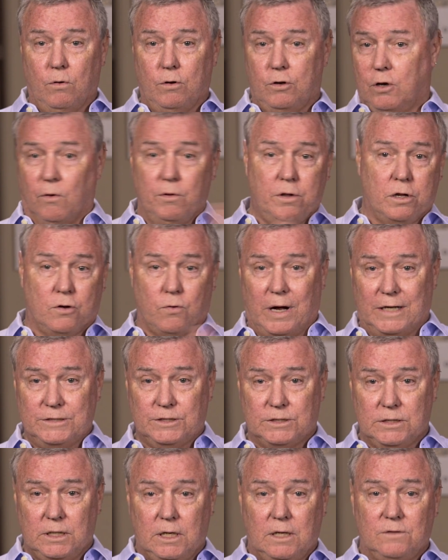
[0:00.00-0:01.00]
don't
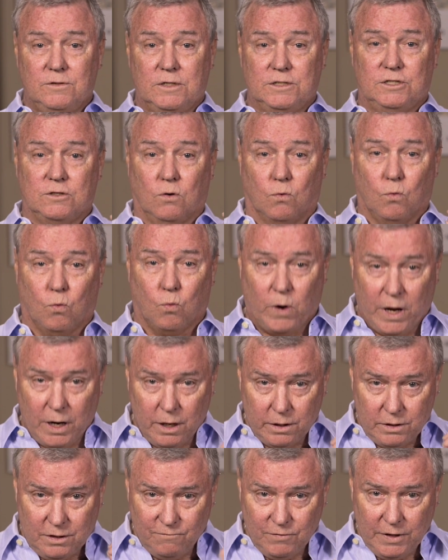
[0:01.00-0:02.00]
stress. This is a
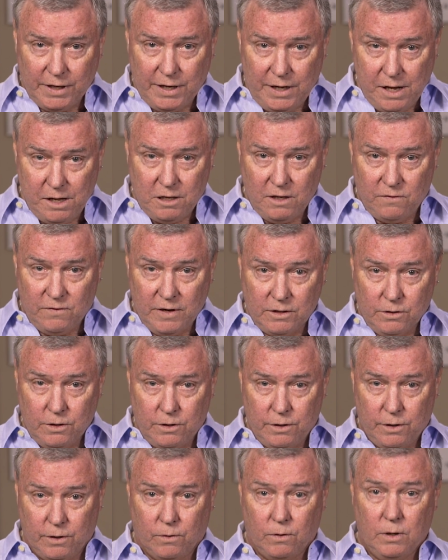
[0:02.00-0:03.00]
relatively easy thing to do,